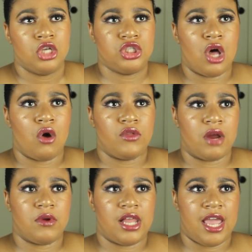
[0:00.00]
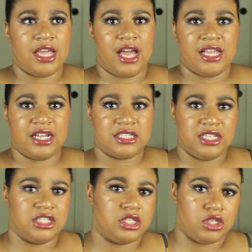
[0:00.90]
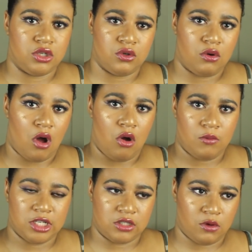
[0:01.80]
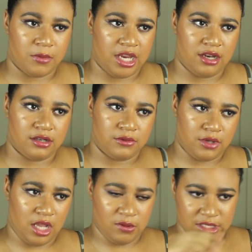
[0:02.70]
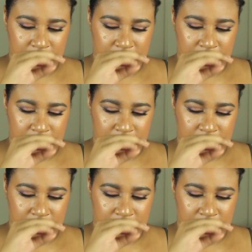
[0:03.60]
So there were, like, I guess these two homeless women, two